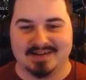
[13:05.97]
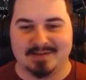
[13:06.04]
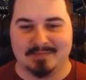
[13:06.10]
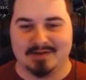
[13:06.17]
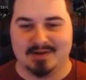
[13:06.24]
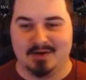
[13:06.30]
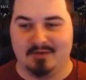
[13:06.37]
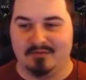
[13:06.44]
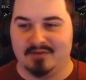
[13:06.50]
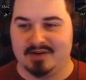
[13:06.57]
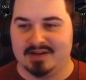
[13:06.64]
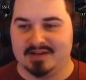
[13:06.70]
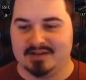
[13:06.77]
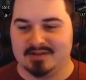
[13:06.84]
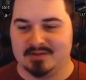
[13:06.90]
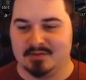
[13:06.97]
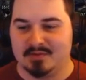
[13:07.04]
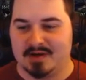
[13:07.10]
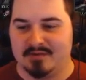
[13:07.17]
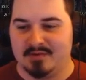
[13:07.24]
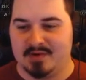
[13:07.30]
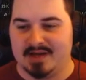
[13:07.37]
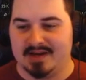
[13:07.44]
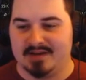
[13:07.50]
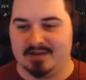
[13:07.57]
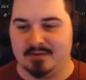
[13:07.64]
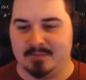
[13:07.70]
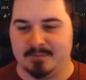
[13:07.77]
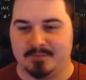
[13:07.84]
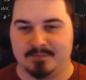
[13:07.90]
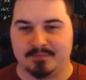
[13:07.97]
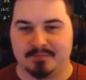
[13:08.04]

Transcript: I mean, go for it. Do whatever you gotta do.